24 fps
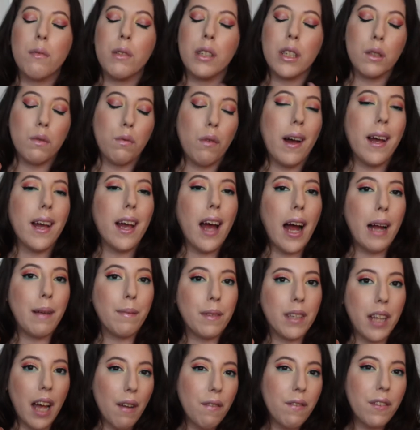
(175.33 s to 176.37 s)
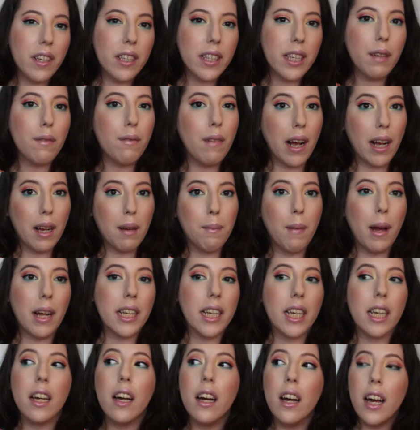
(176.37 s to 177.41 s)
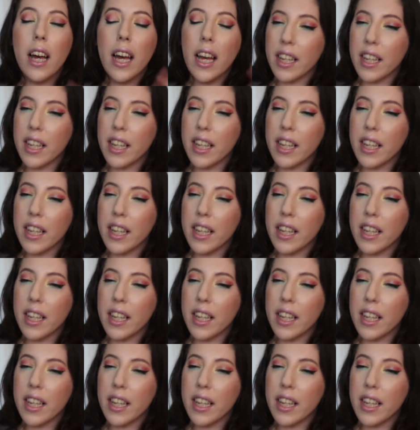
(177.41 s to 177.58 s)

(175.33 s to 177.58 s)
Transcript: which is why I'm definitely recommending